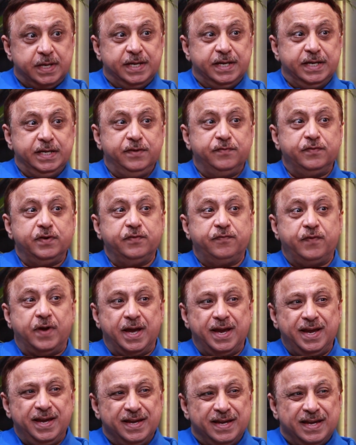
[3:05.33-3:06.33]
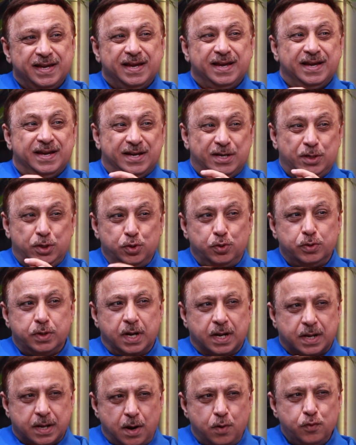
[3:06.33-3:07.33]
Even if I don't
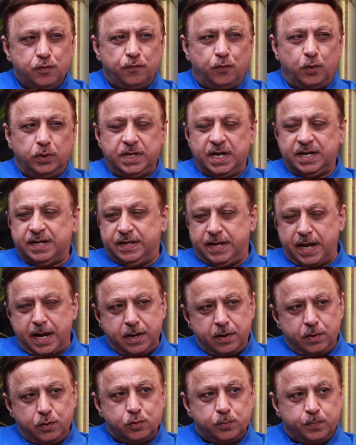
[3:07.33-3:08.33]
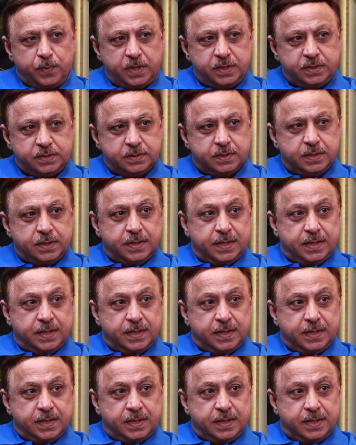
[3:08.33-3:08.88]
account for that 10 rupees,